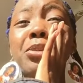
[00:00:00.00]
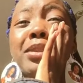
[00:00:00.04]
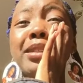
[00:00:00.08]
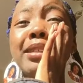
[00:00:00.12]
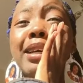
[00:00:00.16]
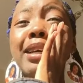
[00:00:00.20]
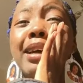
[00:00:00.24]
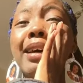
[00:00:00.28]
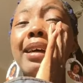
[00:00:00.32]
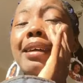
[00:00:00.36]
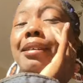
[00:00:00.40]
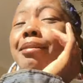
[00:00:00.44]
you
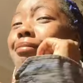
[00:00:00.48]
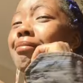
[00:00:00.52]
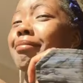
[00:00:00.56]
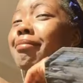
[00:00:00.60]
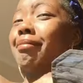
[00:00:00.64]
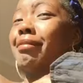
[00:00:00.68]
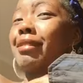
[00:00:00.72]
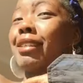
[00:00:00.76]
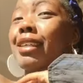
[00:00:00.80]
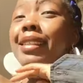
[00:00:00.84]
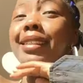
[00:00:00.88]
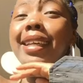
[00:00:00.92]
done?
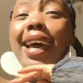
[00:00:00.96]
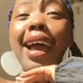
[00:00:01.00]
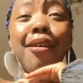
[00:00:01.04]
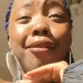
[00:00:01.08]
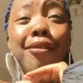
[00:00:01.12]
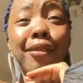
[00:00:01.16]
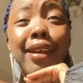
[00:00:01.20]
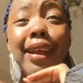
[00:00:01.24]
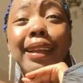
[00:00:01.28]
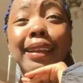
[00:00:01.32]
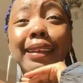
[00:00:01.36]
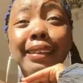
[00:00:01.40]
Because
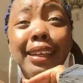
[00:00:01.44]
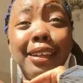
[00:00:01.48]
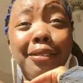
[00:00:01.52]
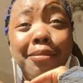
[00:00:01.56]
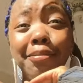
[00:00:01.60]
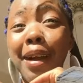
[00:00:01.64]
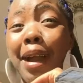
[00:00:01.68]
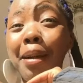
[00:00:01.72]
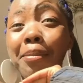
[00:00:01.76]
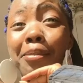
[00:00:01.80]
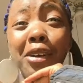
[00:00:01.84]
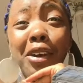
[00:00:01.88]
I really
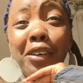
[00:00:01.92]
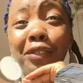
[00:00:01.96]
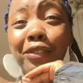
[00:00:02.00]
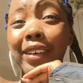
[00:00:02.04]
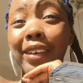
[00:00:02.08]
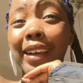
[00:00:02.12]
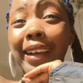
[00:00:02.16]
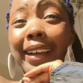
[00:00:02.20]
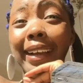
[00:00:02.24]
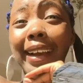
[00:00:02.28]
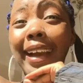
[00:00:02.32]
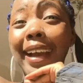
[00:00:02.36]
love my
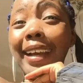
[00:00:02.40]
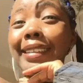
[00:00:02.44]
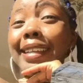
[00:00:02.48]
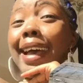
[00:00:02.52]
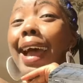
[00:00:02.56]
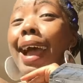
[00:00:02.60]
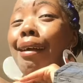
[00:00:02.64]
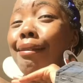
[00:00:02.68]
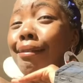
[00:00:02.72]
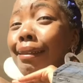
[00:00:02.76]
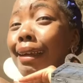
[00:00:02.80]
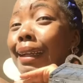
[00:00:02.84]
boyfriend, guys.
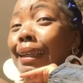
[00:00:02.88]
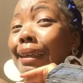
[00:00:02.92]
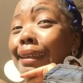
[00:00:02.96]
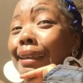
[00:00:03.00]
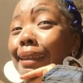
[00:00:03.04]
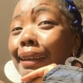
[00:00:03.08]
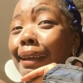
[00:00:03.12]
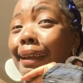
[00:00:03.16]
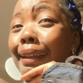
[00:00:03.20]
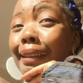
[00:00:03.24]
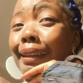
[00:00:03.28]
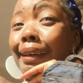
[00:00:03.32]
I
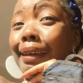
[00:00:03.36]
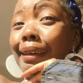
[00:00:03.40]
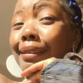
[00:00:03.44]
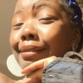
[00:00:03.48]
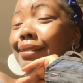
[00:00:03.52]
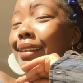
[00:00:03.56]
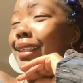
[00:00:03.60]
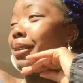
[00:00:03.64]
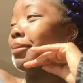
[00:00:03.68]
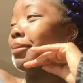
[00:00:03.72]
really did love